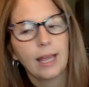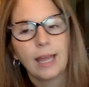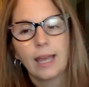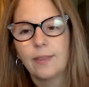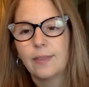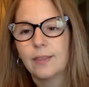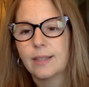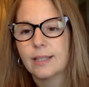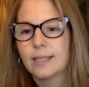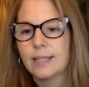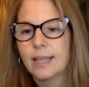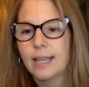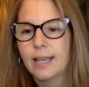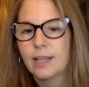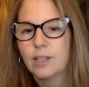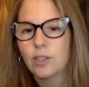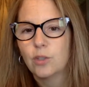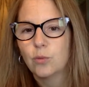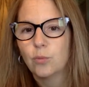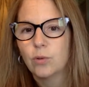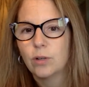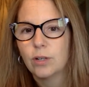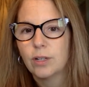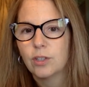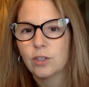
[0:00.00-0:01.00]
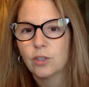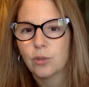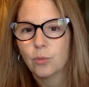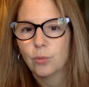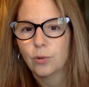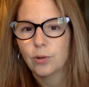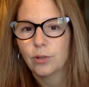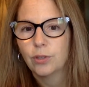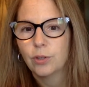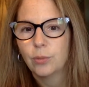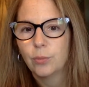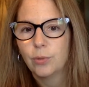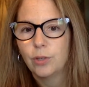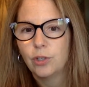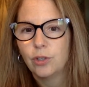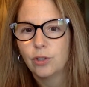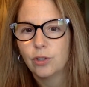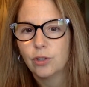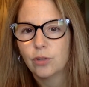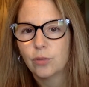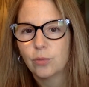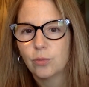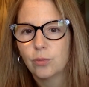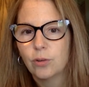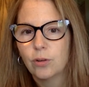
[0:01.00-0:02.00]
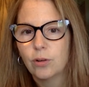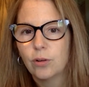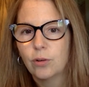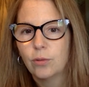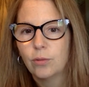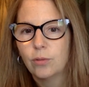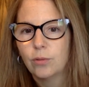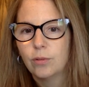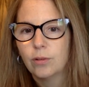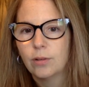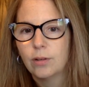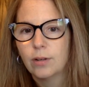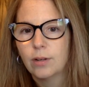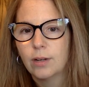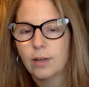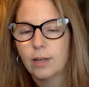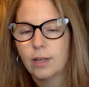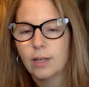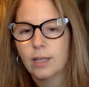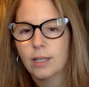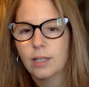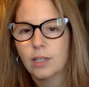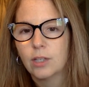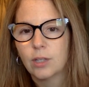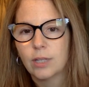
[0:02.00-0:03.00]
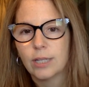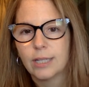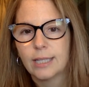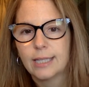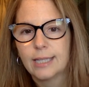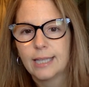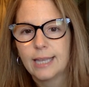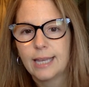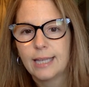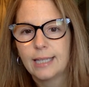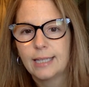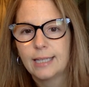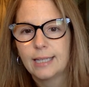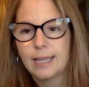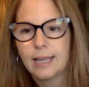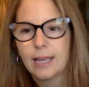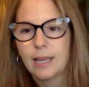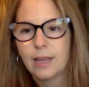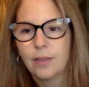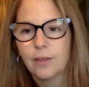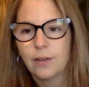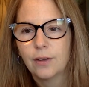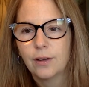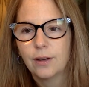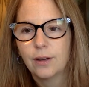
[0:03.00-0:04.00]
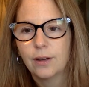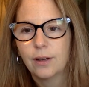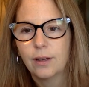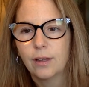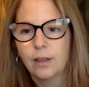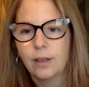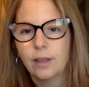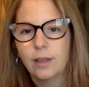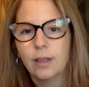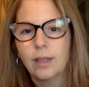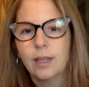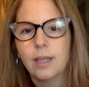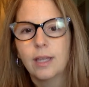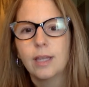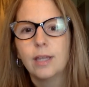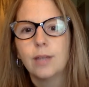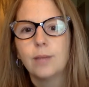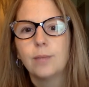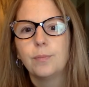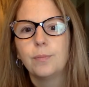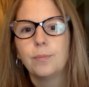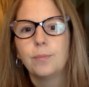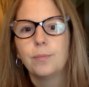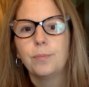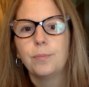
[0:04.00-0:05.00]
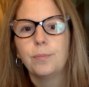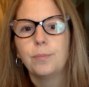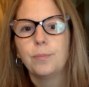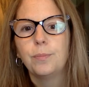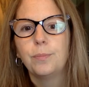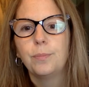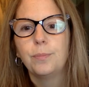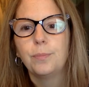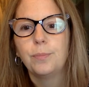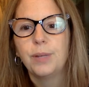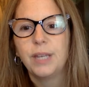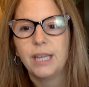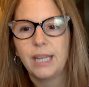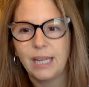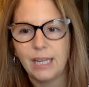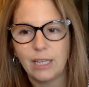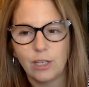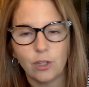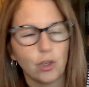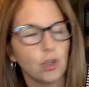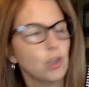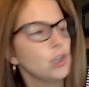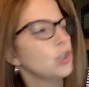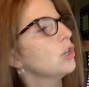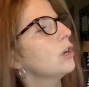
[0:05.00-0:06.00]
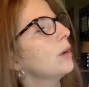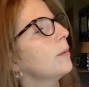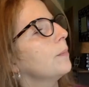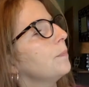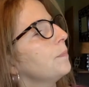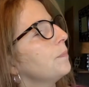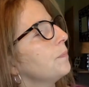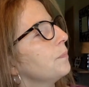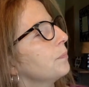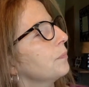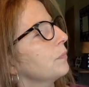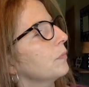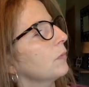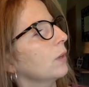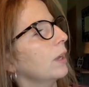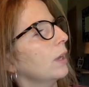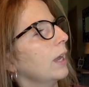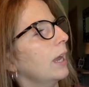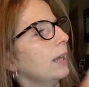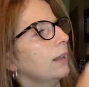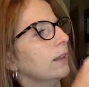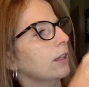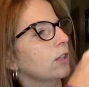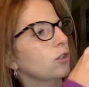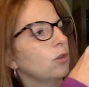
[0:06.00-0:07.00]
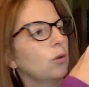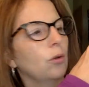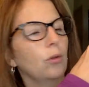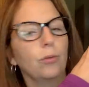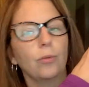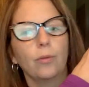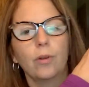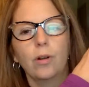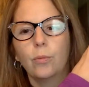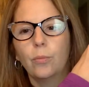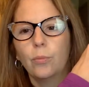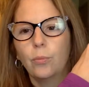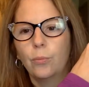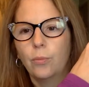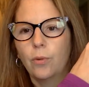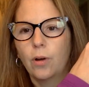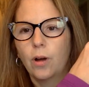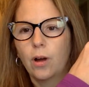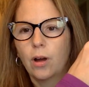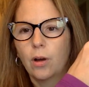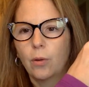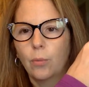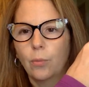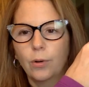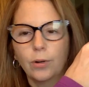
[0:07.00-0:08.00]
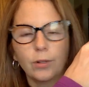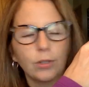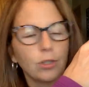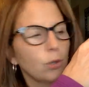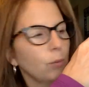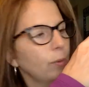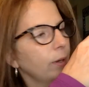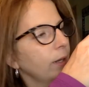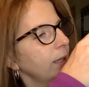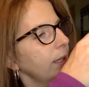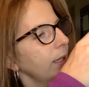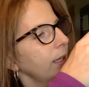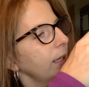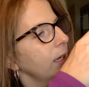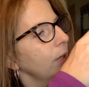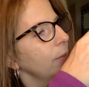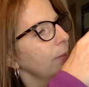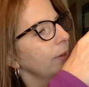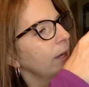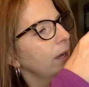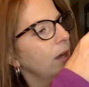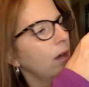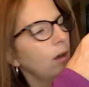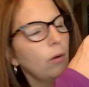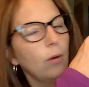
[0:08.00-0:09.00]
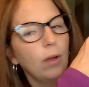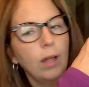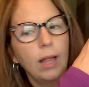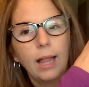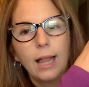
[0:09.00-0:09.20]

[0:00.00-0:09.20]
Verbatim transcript: And this last one is the word that we just wrote. So let's say it together. Peach. Okay, let's go through our words quickly. Here we go.